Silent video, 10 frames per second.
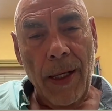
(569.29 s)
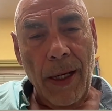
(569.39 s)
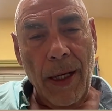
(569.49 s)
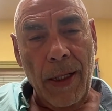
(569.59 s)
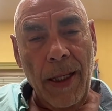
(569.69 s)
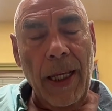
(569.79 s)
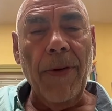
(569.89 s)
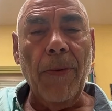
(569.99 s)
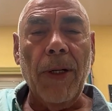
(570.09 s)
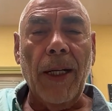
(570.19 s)
And
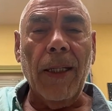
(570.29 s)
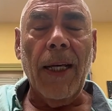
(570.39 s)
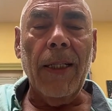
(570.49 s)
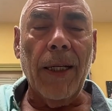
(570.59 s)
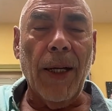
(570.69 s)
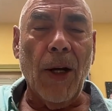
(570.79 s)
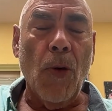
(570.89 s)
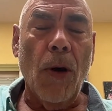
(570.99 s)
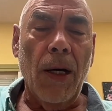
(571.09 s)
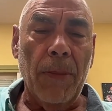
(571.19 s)
even when I landed in
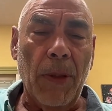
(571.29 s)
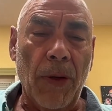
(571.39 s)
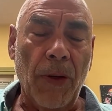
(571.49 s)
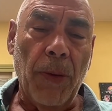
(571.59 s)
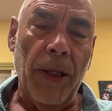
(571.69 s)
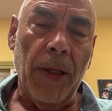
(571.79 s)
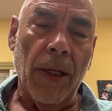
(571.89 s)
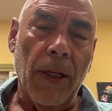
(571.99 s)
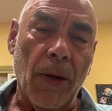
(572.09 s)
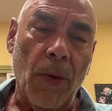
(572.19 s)
Guam, and we spent
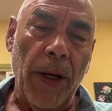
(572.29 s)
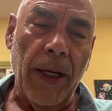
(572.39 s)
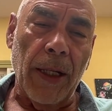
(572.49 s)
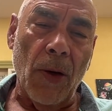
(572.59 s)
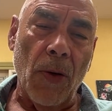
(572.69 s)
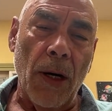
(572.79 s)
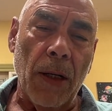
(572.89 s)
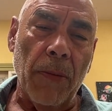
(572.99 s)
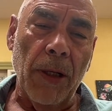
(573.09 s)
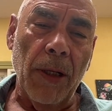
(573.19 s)
a week in
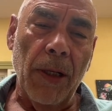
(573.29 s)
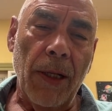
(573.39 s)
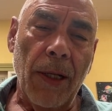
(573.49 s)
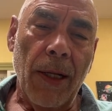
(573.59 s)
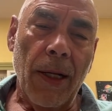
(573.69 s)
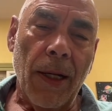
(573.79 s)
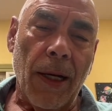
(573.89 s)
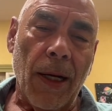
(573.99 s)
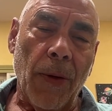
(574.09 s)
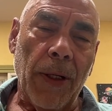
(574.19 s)
Guam,
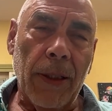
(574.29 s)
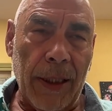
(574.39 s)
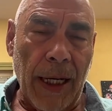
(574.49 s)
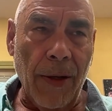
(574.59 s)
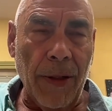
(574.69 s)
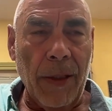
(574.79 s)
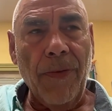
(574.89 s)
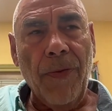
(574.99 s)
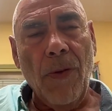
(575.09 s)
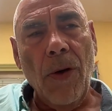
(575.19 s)
I went down at
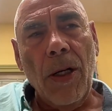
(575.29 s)
4